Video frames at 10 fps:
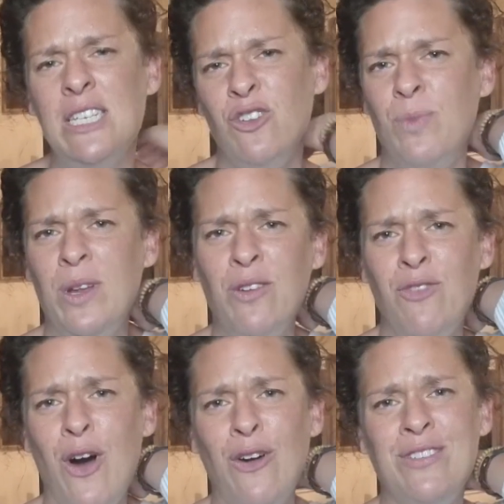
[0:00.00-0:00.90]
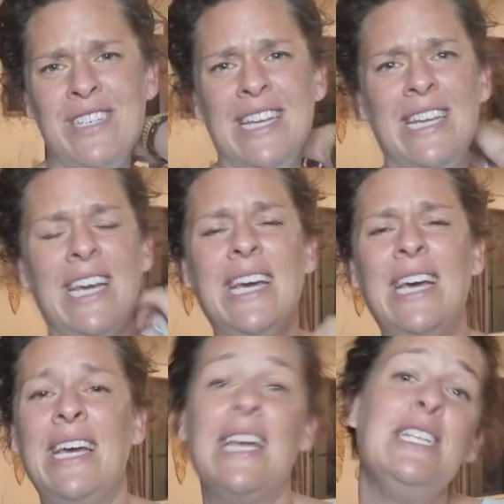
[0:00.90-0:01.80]
and you've been involved in
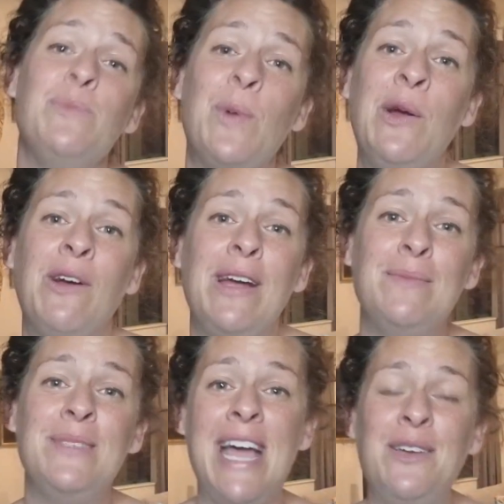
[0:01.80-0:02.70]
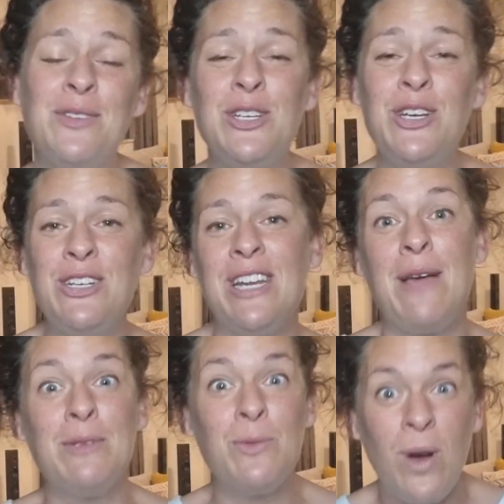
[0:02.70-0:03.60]
kids programs at your church, and
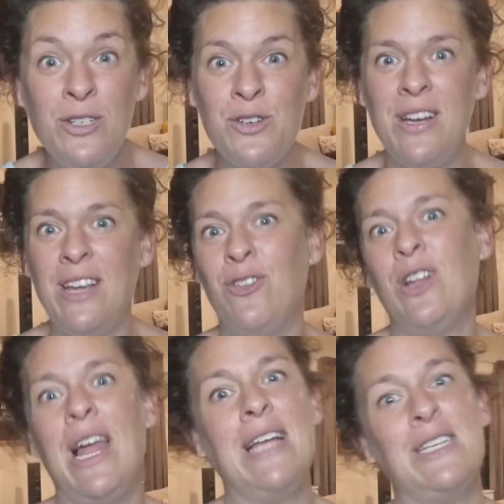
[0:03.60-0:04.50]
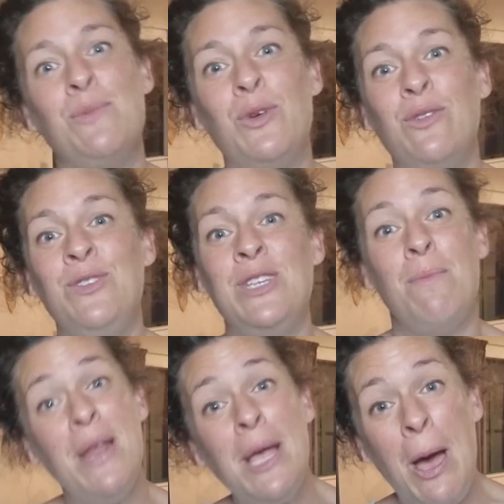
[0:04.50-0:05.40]
I was wondering if you'd like to move to
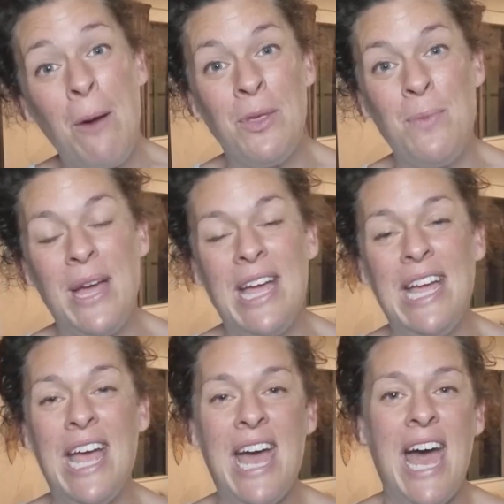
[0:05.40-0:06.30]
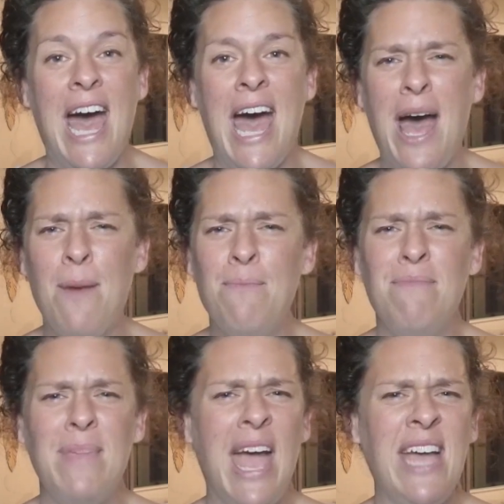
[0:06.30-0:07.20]
Manukau with me
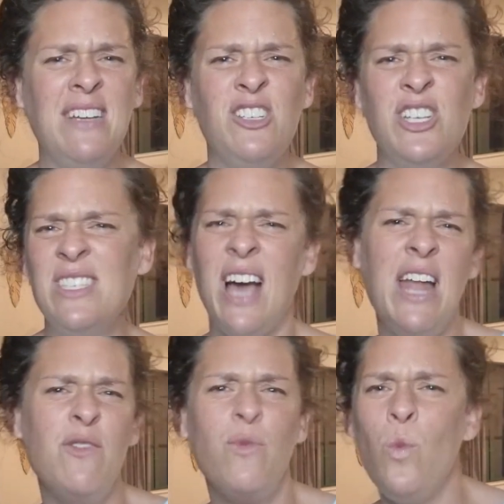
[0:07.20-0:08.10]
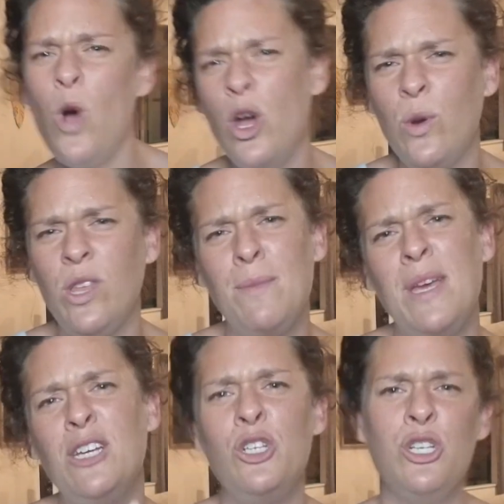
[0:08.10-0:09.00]
and just kind of work with
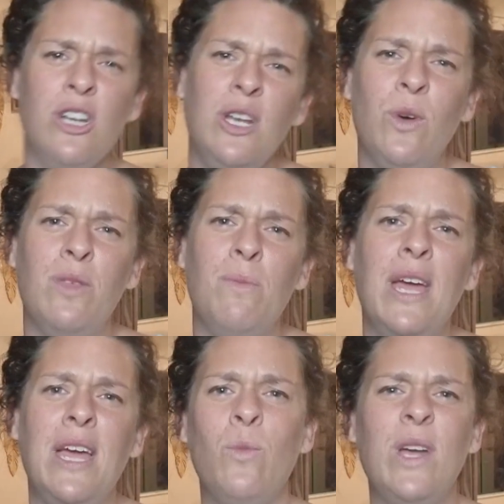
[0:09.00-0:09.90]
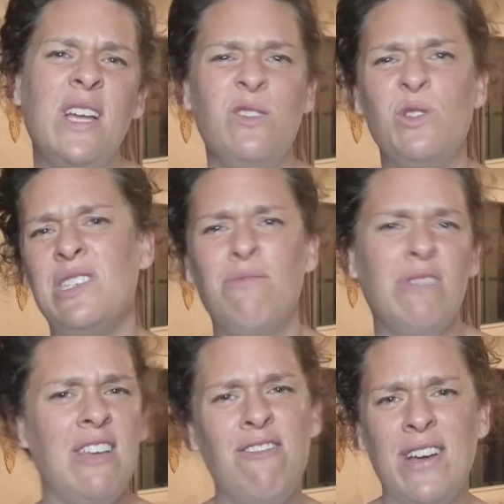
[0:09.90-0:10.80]
me and journey with me, and we can do some
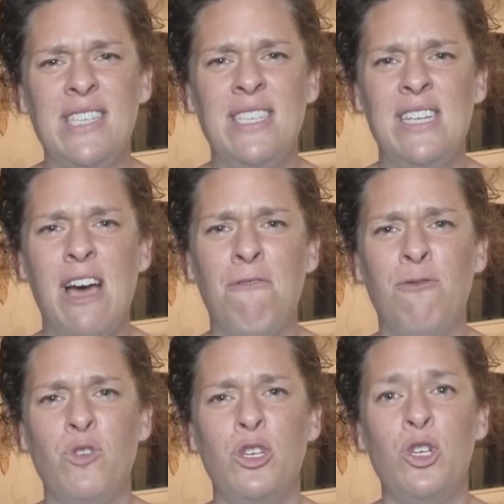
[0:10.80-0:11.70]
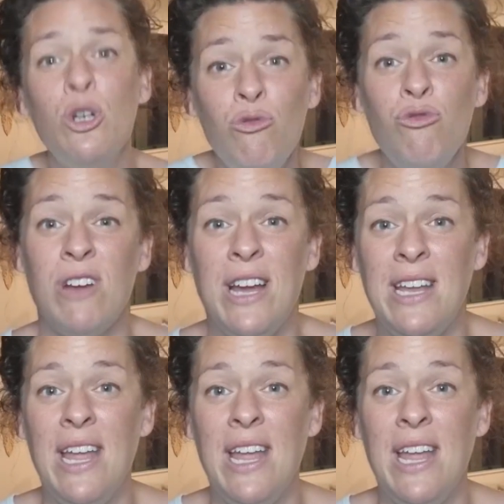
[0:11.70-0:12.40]
really fun stuff for the children